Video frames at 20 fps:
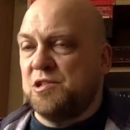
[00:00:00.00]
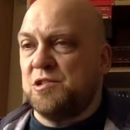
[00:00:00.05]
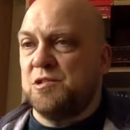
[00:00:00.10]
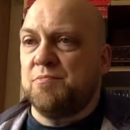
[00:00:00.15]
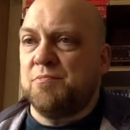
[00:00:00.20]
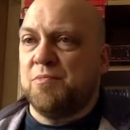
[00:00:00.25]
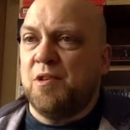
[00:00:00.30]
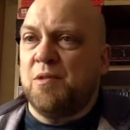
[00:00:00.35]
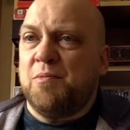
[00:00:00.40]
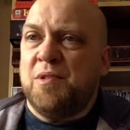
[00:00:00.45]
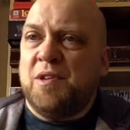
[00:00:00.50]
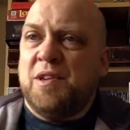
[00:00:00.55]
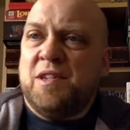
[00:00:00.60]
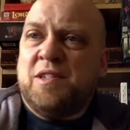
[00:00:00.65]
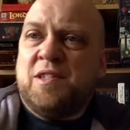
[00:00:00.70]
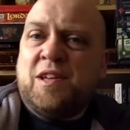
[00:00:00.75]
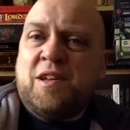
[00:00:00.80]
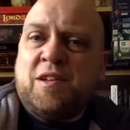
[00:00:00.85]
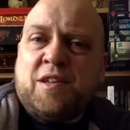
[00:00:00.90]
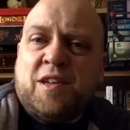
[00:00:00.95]
I'll pop
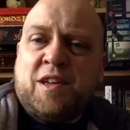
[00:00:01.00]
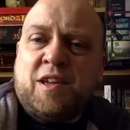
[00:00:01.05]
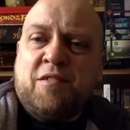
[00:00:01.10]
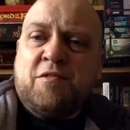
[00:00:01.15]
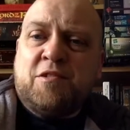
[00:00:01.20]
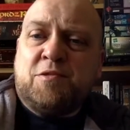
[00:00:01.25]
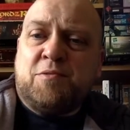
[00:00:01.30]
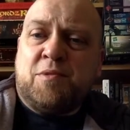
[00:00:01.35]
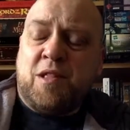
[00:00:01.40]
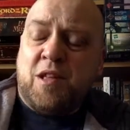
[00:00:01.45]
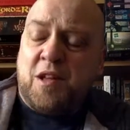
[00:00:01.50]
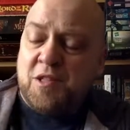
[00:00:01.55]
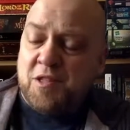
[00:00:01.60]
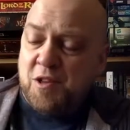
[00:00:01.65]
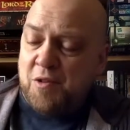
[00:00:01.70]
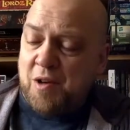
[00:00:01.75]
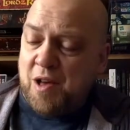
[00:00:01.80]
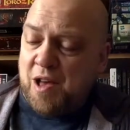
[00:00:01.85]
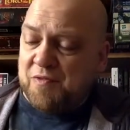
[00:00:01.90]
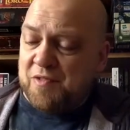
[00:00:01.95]
these down here as well. I
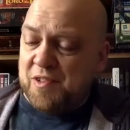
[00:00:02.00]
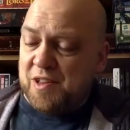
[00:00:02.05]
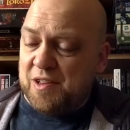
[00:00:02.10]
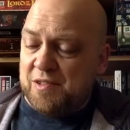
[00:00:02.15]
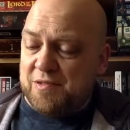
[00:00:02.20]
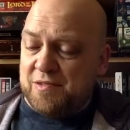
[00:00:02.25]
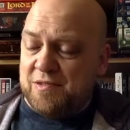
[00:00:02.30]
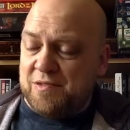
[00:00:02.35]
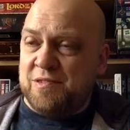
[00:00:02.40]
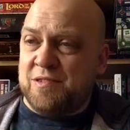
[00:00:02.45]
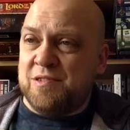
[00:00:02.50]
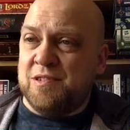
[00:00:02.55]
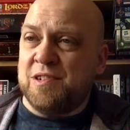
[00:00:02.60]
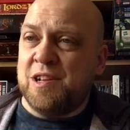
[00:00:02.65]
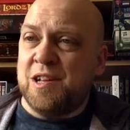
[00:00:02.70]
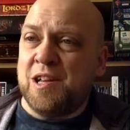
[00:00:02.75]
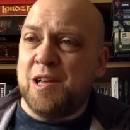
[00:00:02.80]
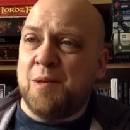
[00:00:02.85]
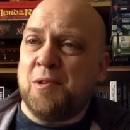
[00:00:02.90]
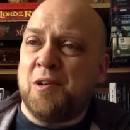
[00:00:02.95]
do have a
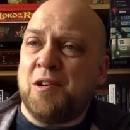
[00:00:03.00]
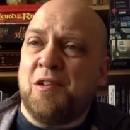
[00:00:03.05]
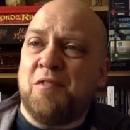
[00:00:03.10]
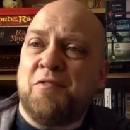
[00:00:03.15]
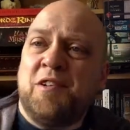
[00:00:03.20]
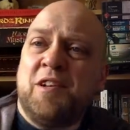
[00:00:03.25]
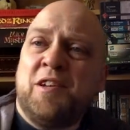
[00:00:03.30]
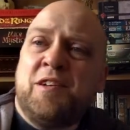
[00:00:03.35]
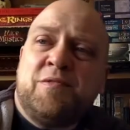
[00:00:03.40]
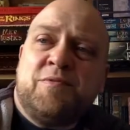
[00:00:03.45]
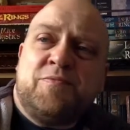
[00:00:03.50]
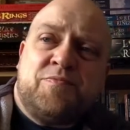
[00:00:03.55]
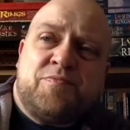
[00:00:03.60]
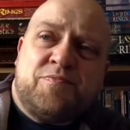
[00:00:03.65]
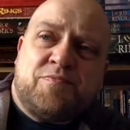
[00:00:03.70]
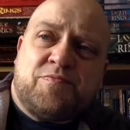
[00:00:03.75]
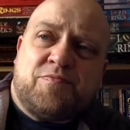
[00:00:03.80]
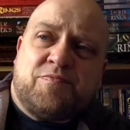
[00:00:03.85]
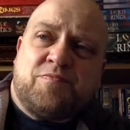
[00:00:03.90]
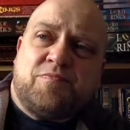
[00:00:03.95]
cup of coffee,
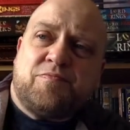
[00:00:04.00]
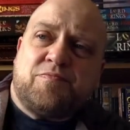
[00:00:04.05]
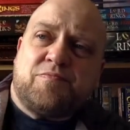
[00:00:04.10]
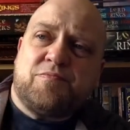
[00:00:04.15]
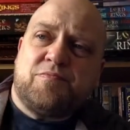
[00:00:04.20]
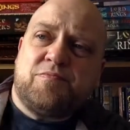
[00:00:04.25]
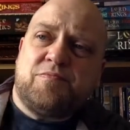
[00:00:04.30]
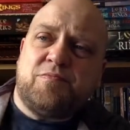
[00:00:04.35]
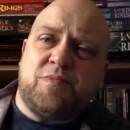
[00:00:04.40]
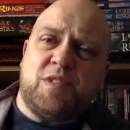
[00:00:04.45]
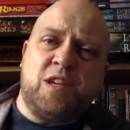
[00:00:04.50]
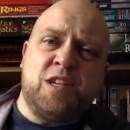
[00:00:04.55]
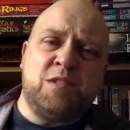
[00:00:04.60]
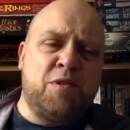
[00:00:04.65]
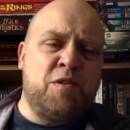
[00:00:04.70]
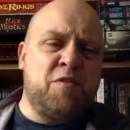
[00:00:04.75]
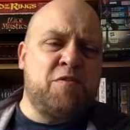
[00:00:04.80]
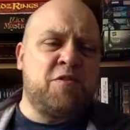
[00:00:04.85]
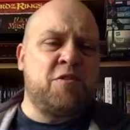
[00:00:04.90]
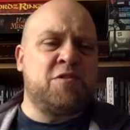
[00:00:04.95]
because
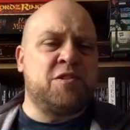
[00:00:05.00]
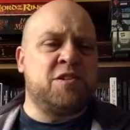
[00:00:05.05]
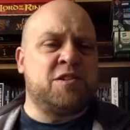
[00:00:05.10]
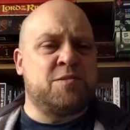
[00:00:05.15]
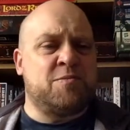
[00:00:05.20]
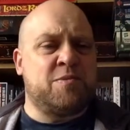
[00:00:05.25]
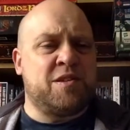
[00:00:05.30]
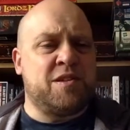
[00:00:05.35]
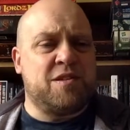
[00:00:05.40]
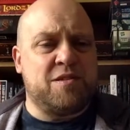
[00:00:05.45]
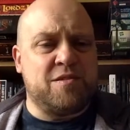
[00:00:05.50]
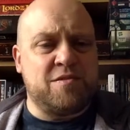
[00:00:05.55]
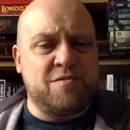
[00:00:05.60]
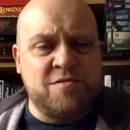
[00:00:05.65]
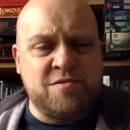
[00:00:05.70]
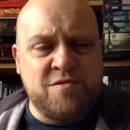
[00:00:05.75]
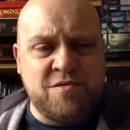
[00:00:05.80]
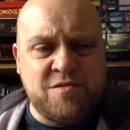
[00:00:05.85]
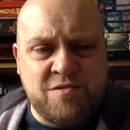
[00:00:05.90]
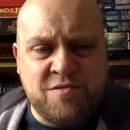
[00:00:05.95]
my throat is a bit
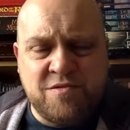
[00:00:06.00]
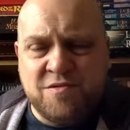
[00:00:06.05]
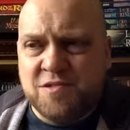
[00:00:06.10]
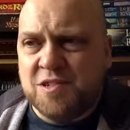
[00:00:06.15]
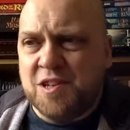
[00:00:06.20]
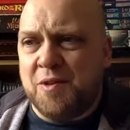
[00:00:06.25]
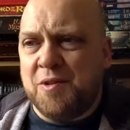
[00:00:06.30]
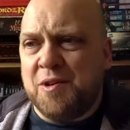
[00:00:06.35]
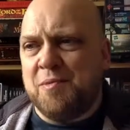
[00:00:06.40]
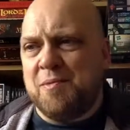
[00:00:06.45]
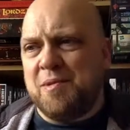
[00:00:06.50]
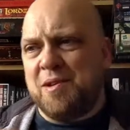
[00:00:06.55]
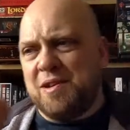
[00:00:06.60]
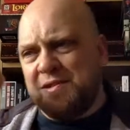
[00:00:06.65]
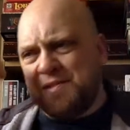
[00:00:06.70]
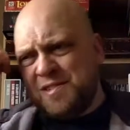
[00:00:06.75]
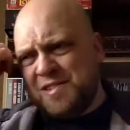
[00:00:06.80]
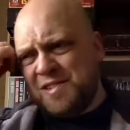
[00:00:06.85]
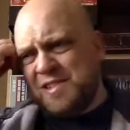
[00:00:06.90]
going a bit.